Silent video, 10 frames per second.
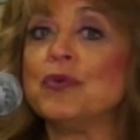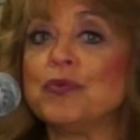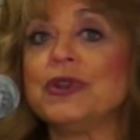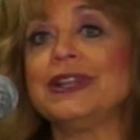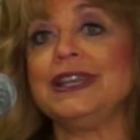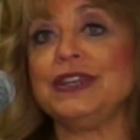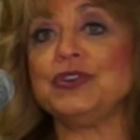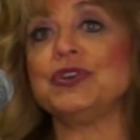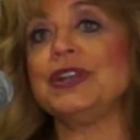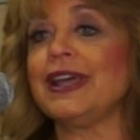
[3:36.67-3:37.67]
really
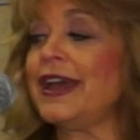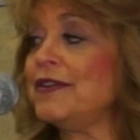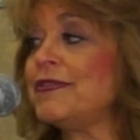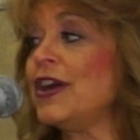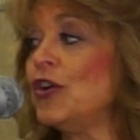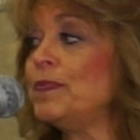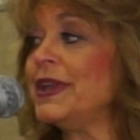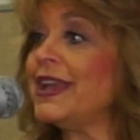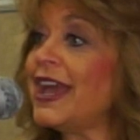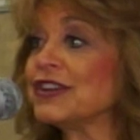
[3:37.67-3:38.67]
good life,
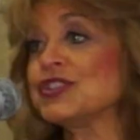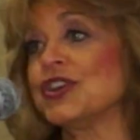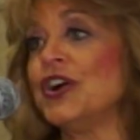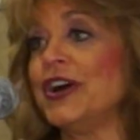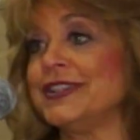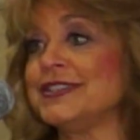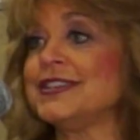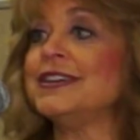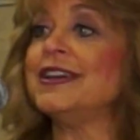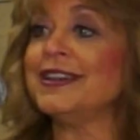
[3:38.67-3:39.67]
helping
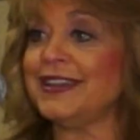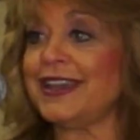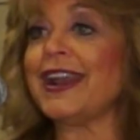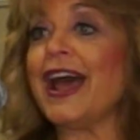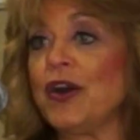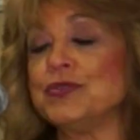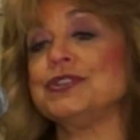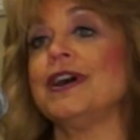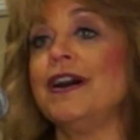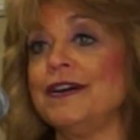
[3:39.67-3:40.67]
ex-cons get
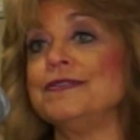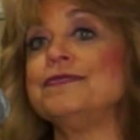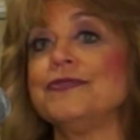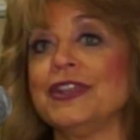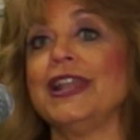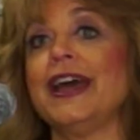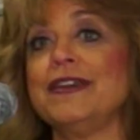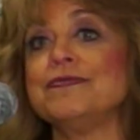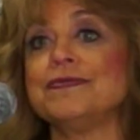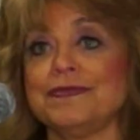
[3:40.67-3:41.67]
out of the life.